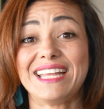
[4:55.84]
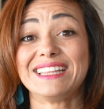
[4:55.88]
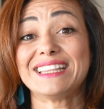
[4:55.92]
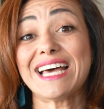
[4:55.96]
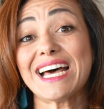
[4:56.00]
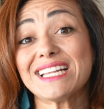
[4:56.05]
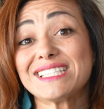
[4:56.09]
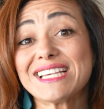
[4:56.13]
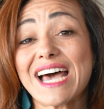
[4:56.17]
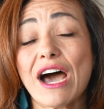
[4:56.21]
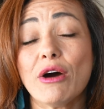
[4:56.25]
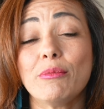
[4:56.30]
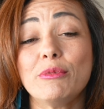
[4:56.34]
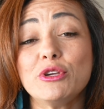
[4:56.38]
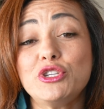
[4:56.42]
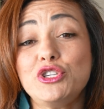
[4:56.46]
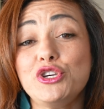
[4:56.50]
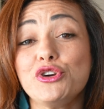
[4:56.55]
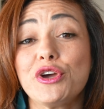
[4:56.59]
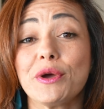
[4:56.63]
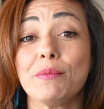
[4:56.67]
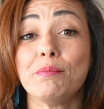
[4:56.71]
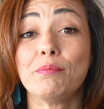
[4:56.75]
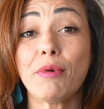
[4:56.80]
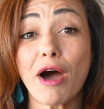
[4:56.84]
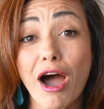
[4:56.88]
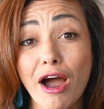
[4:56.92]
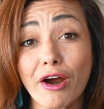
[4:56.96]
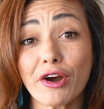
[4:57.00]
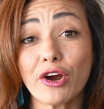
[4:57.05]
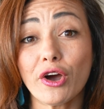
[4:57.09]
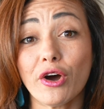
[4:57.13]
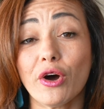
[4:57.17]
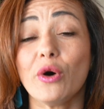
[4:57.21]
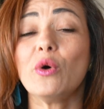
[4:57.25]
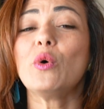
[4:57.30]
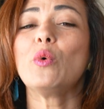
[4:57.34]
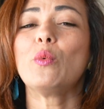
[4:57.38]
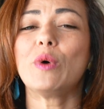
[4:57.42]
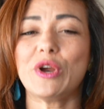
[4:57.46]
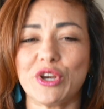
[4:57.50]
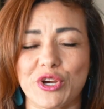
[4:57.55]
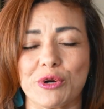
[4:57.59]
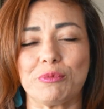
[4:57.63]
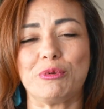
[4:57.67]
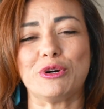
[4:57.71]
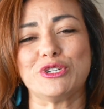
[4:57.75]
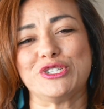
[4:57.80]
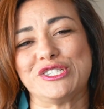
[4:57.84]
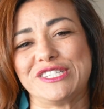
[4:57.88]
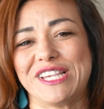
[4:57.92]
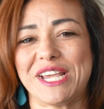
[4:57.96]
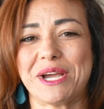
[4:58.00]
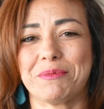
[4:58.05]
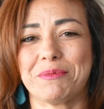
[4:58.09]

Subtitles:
that's how much you can borrow when you're purchasing a